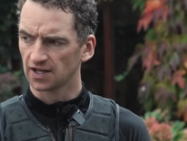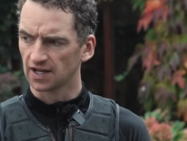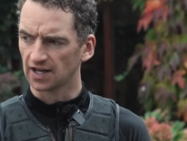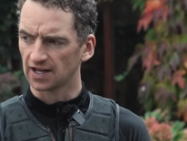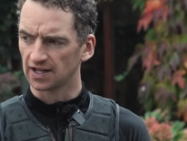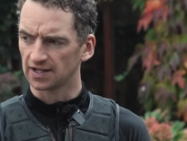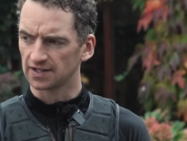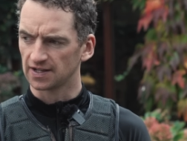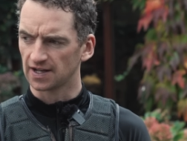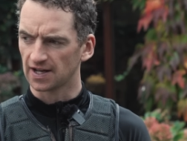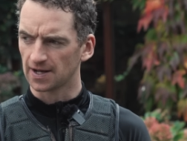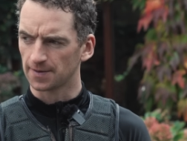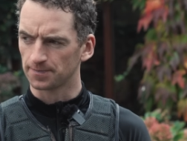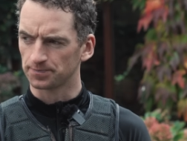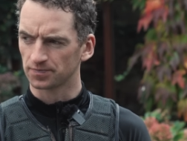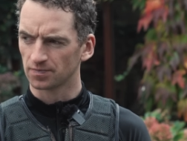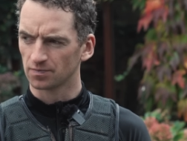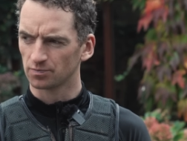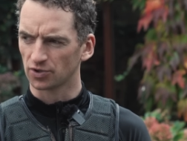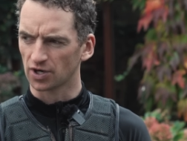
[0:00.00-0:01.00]
And
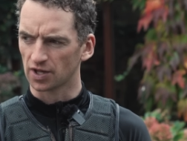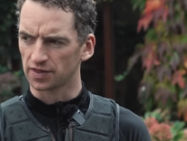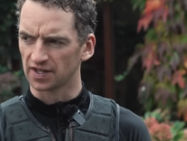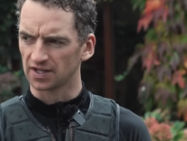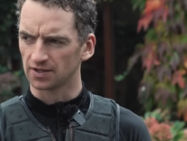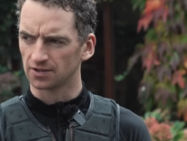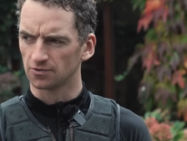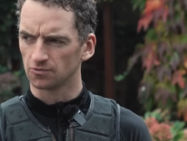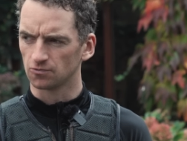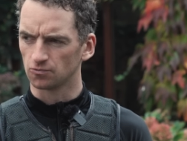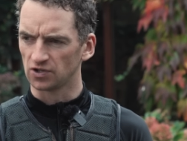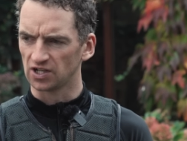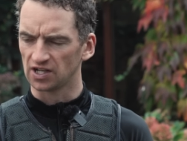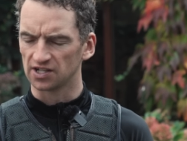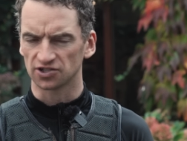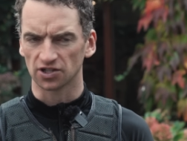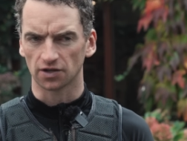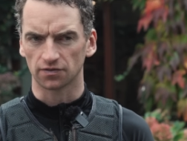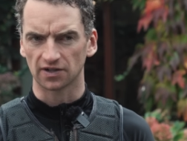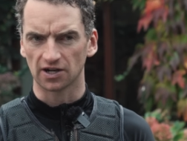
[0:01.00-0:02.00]
but I think
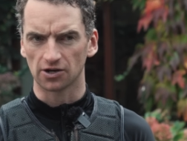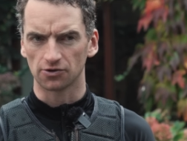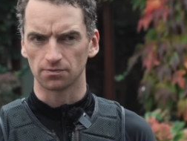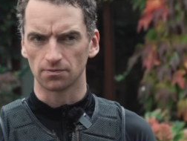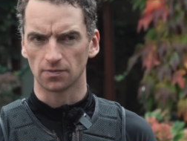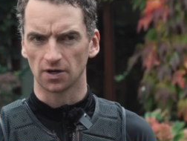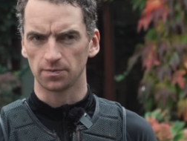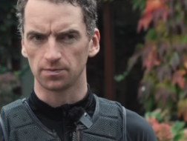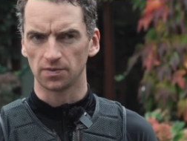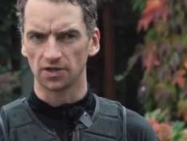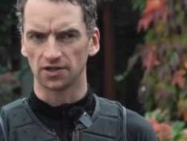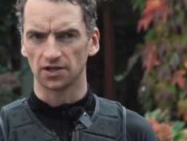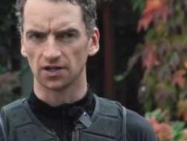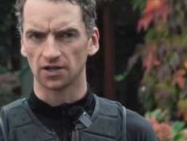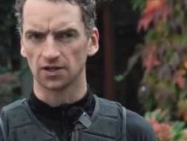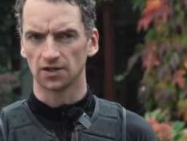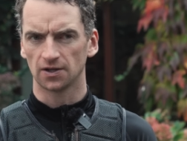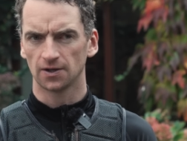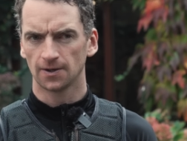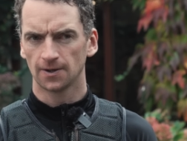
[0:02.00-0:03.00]
really soft ground might be
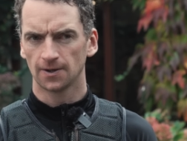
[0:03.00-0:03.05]
the